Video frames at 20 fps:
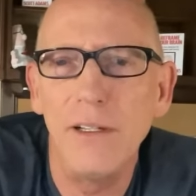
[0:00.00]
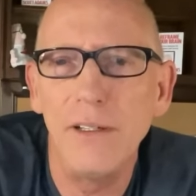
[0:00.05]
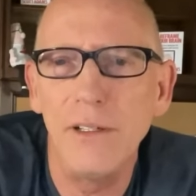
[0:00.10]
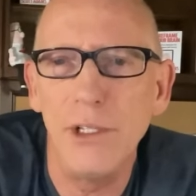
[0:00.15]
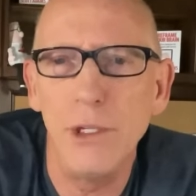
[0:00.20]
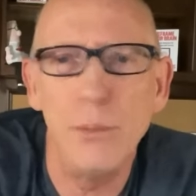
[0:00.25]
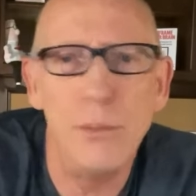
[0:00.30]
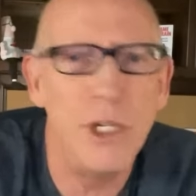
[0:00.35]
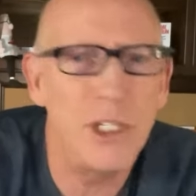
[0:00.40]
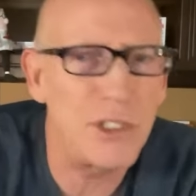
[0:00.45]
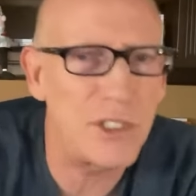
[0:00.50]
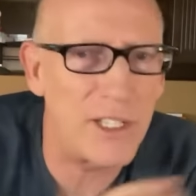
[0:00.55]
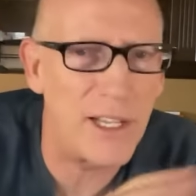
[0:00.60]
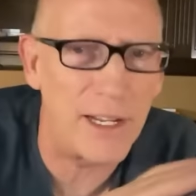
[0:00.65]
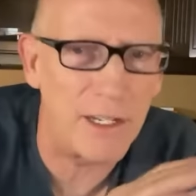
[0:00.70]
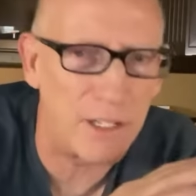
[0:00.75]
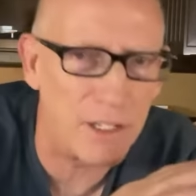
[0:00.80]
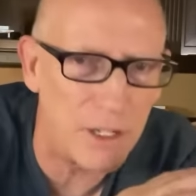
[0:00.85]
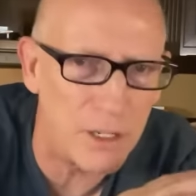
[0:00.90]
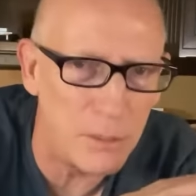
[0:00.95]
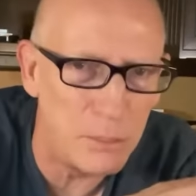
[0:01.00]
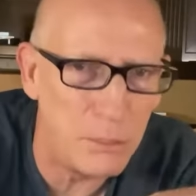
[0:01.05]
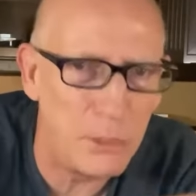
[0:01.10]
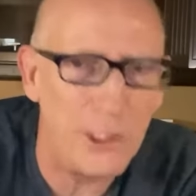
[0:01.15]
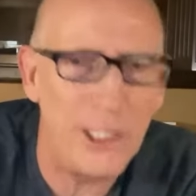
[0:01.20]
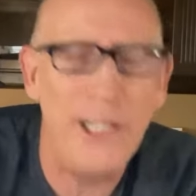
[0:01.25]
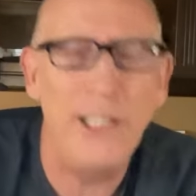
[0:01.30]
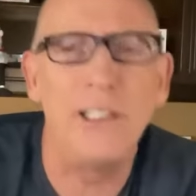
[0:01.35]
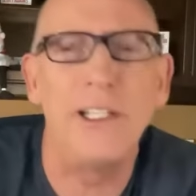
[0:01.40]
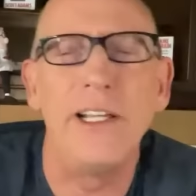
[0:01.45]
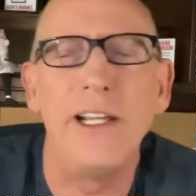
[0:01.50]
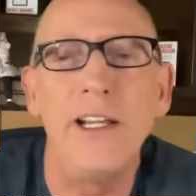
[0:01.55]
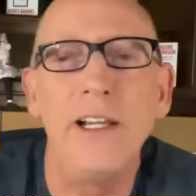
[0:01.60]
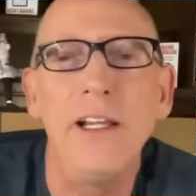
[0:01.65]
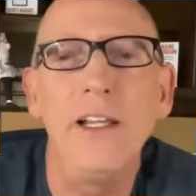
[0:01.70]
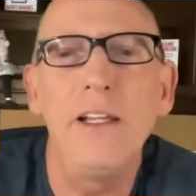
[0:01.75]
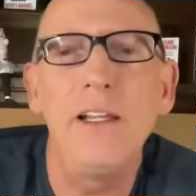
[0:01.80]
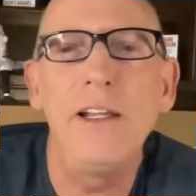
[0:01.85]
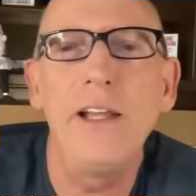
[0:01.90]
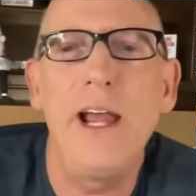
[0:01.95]
You missed that completely.
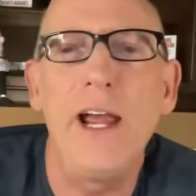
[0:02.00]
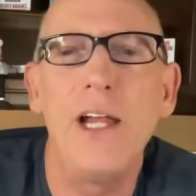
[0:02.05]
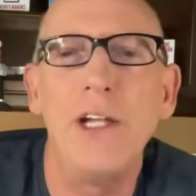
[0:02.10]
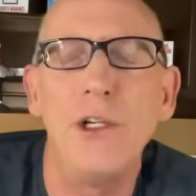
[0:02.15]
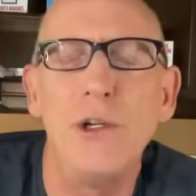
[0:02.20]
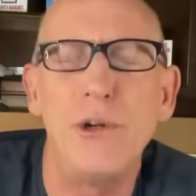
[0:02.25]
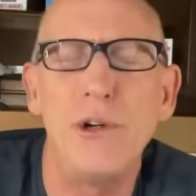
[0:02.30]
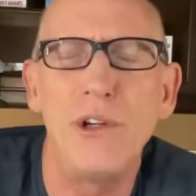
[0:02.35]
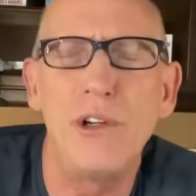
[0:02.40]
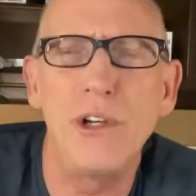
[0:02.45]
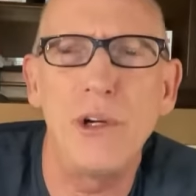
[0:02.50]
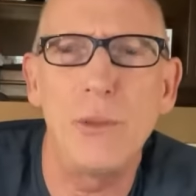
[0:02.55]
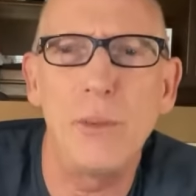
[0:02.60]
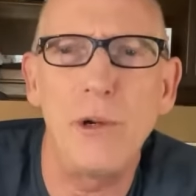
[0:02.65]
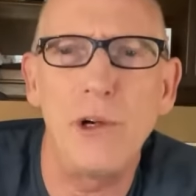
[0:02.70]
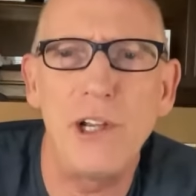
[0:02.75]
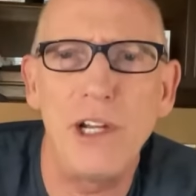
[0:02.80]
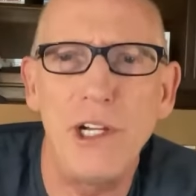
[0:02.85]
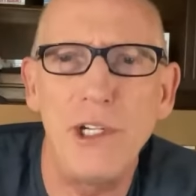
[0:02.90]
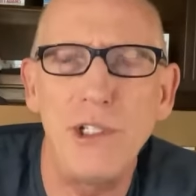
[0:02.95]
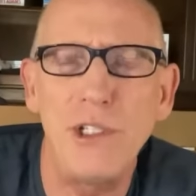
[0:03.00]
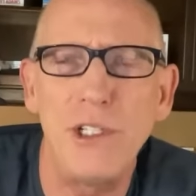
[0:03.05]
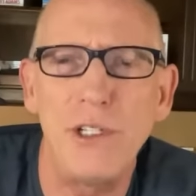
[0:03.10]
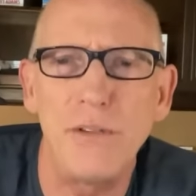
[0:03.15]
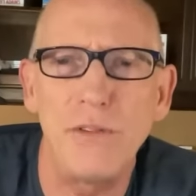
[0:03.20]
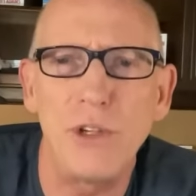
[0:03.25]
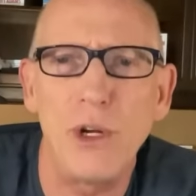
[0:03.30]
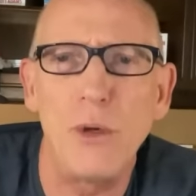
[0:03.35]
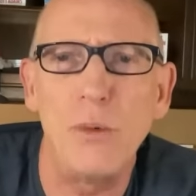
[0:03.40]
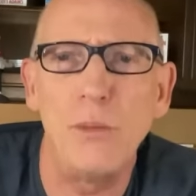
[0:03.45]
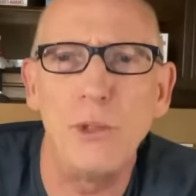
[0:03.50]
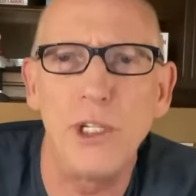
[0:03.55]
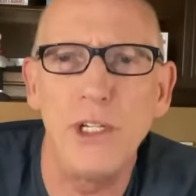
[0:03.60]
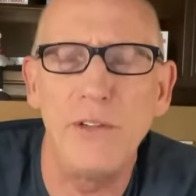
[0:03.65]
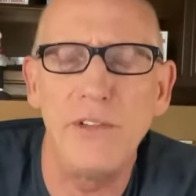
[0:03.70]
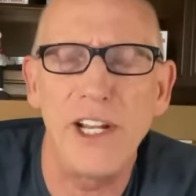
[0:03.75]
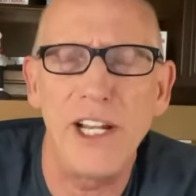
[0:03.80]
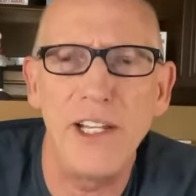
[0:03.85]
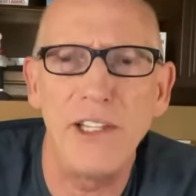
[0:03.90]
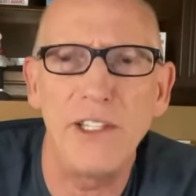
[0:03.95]
And your interpretation of don't
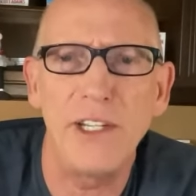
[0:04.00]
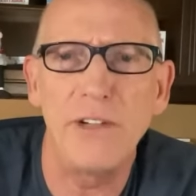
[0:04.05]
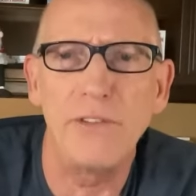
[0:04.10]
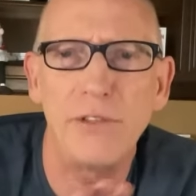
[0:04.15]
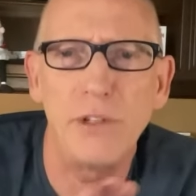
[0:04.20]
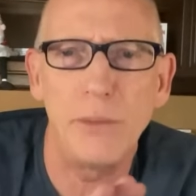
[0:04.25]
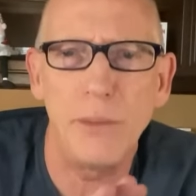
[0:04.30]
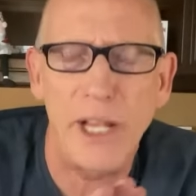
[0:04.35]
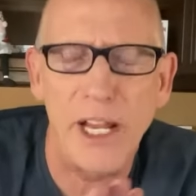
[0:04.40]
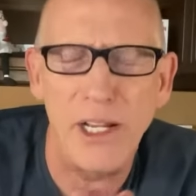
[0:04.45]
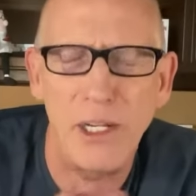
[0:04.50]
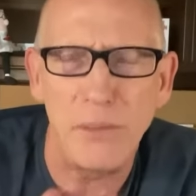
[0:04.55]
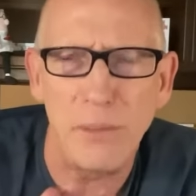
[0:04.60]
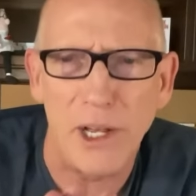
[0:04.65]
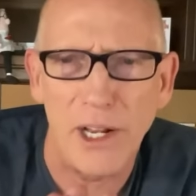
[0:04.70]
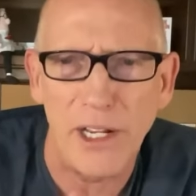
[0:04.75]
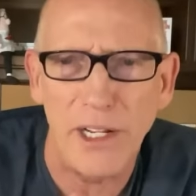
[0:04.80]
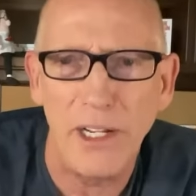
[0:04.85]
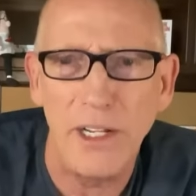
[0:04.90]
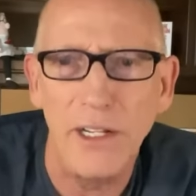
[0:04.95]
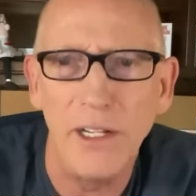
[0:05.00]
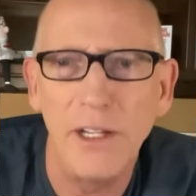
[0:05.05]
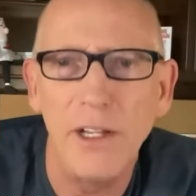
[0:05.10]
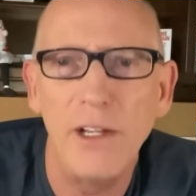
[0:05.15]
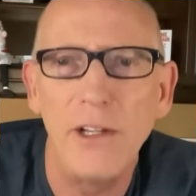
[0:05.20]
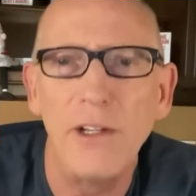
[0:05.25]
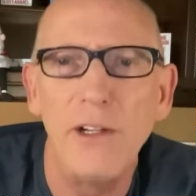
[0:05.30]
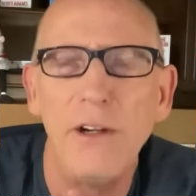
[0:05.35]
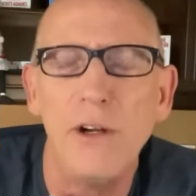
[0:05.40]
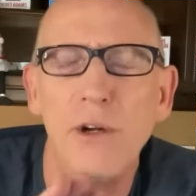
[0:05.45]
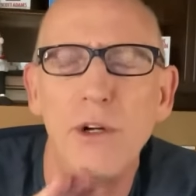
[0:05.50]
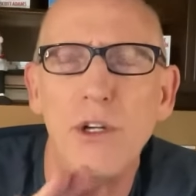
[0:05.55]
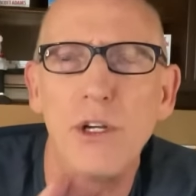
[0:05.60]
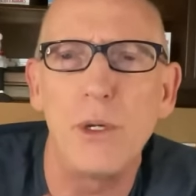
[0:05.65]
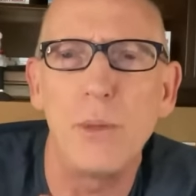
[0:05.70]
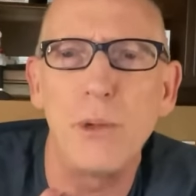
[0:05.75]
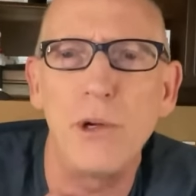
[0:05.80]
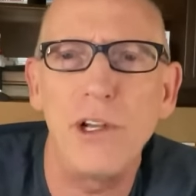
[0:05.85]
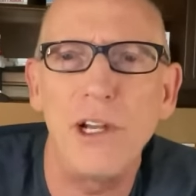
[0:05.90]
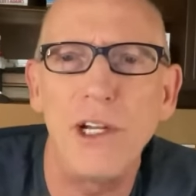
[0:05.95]
believe anything from anybody, your
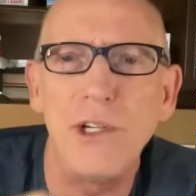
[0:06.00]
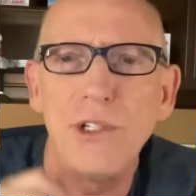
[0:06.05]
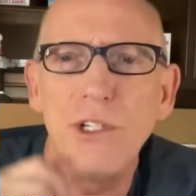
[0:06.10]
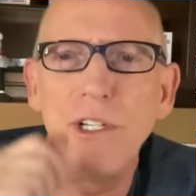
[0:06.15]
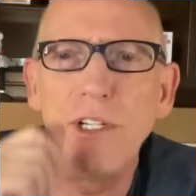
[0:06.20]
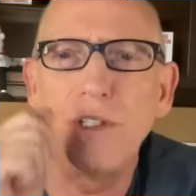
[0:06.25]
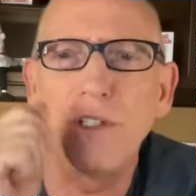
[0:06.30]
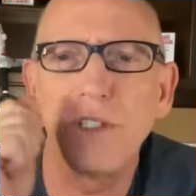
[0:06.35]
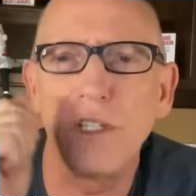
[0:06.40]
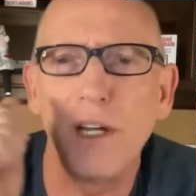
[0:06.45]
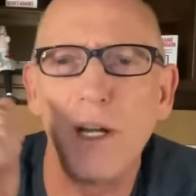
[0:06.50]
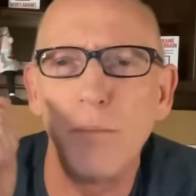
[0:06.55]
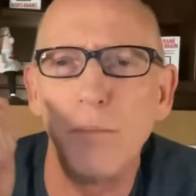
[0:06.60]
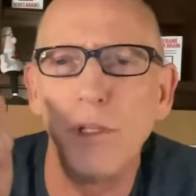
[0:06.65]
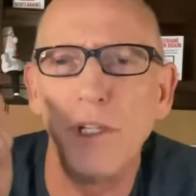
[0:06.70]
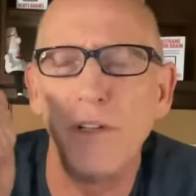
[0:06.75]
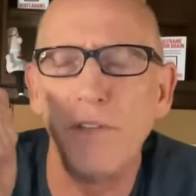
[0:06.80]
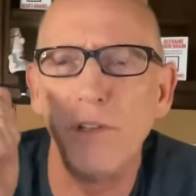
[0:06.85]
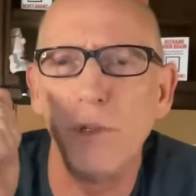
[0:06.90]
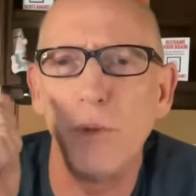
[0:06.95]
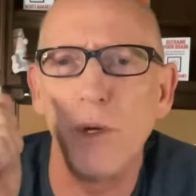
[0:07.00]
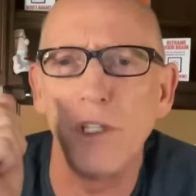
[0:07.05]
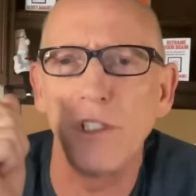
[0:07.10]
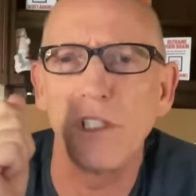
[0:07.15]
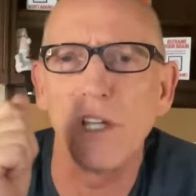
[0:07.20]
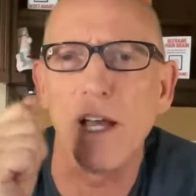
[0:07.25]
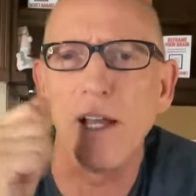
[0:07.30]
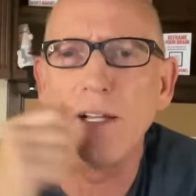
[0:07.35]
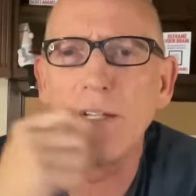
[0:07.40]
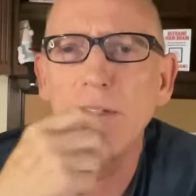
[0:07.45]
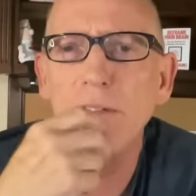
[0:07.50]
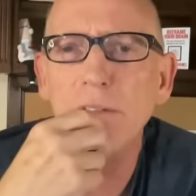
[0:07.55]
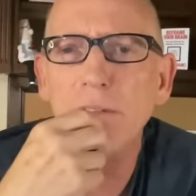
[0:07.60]
interpretation is that I'm believing one side.